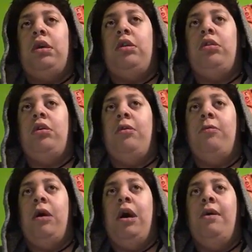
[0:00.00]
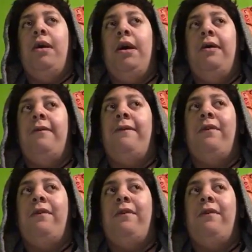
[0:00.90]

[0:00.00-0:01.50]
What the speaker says: stuff how I